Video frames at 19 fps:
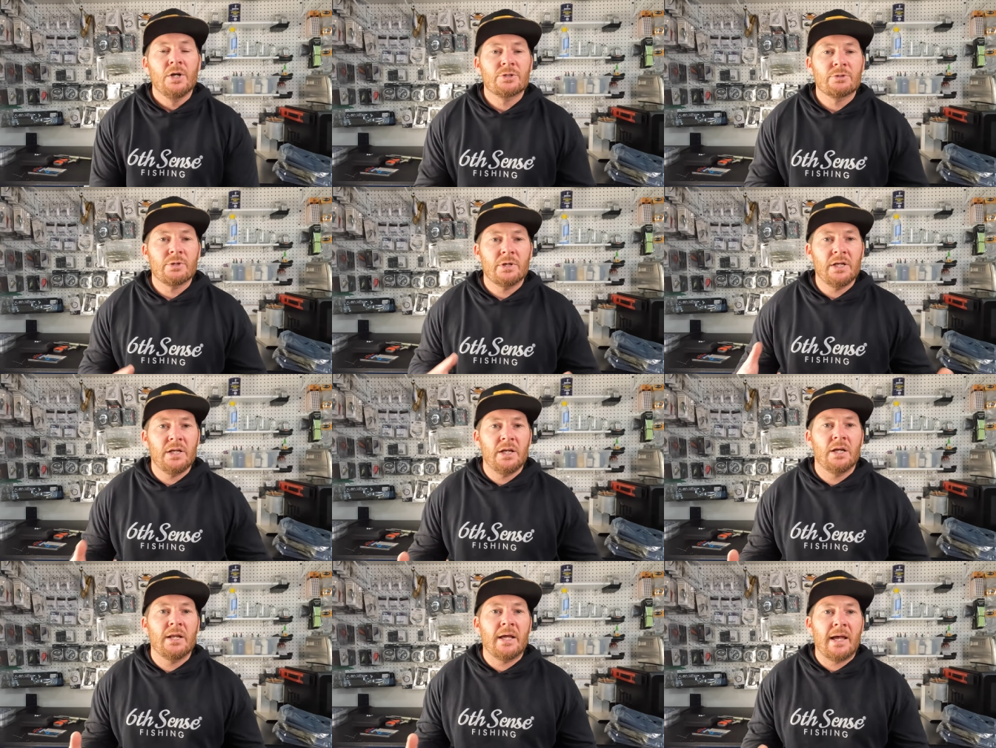So I
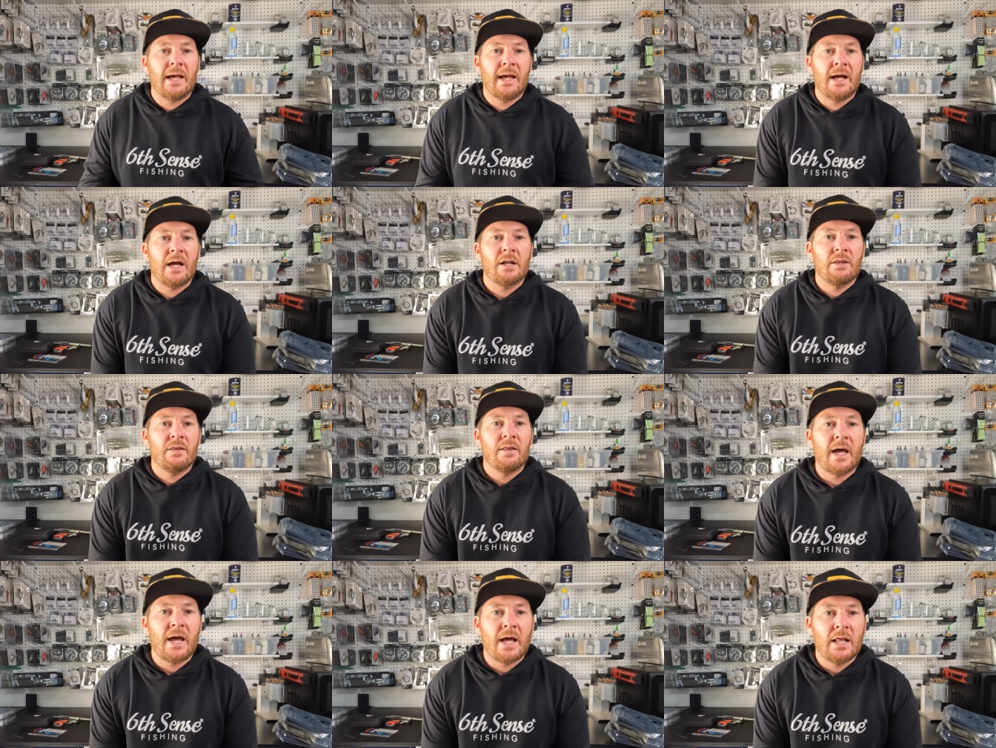needed to
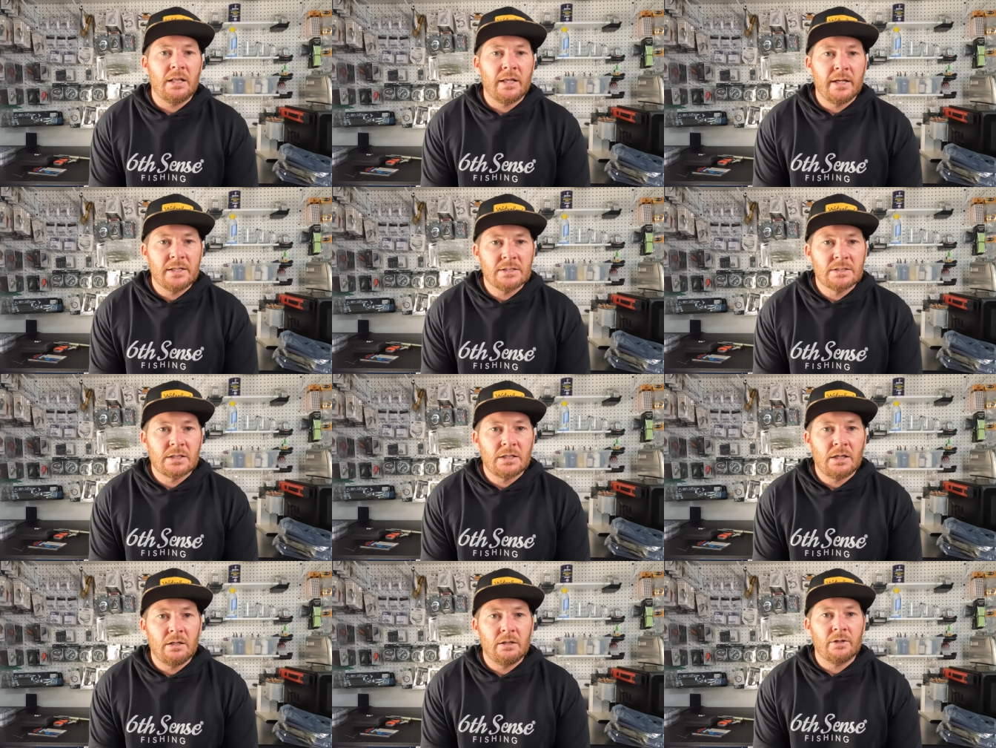add that
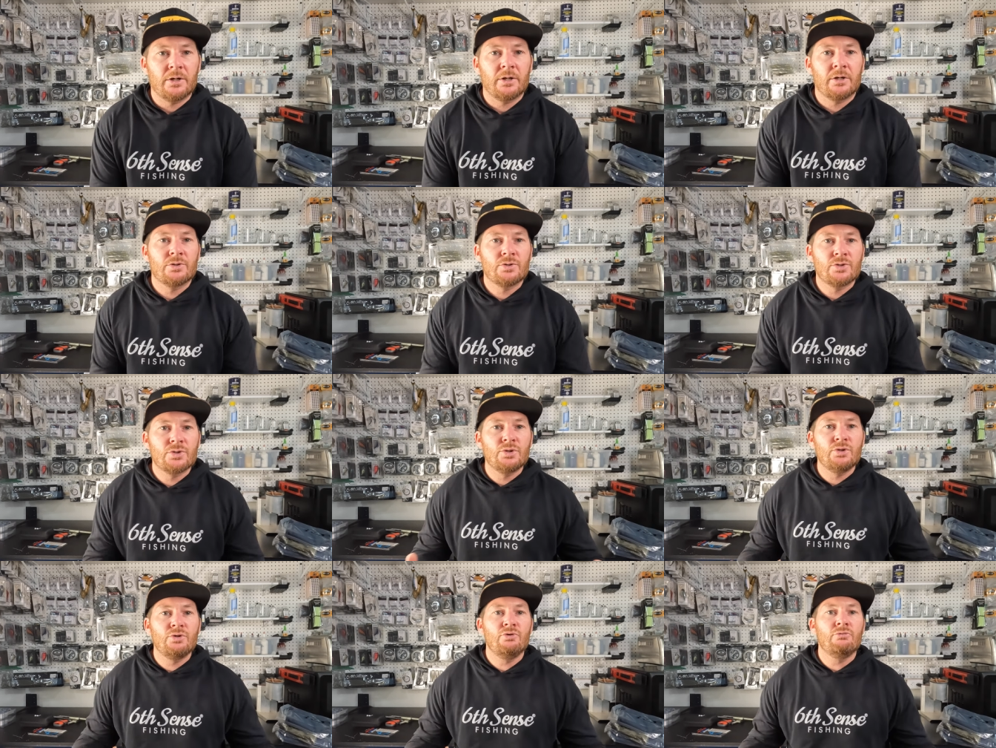lens color
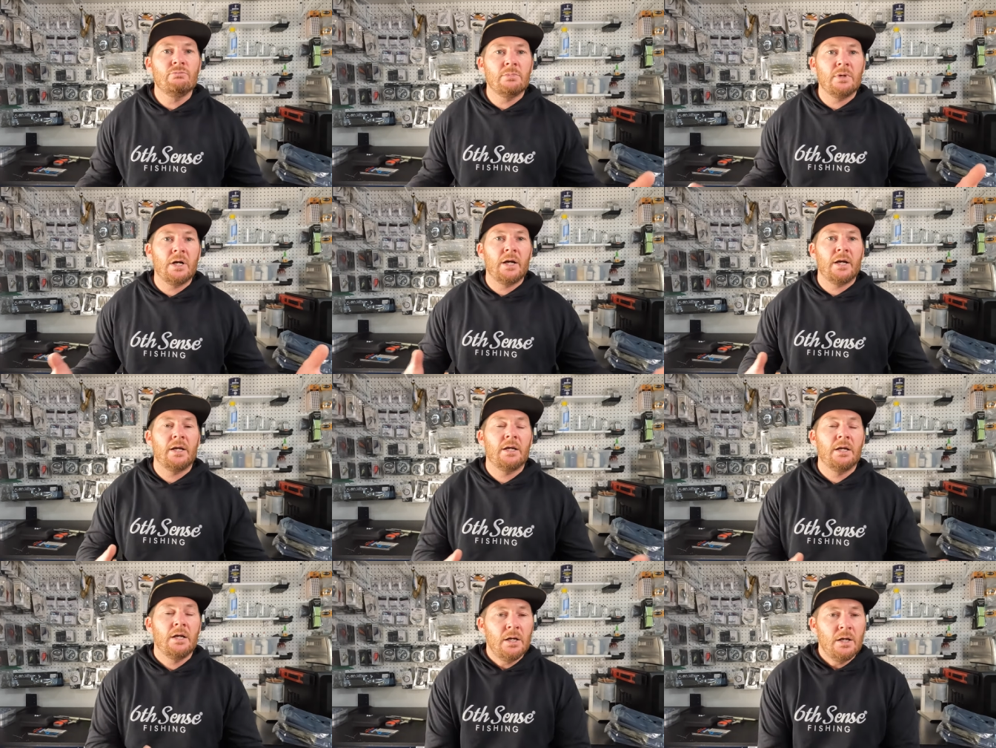to
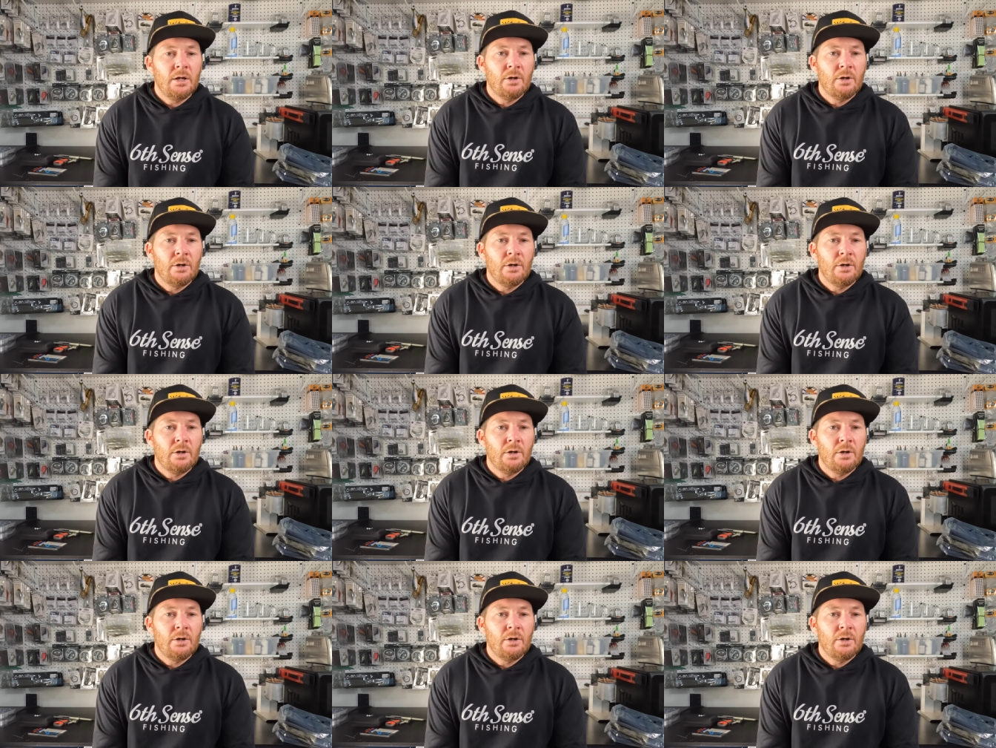my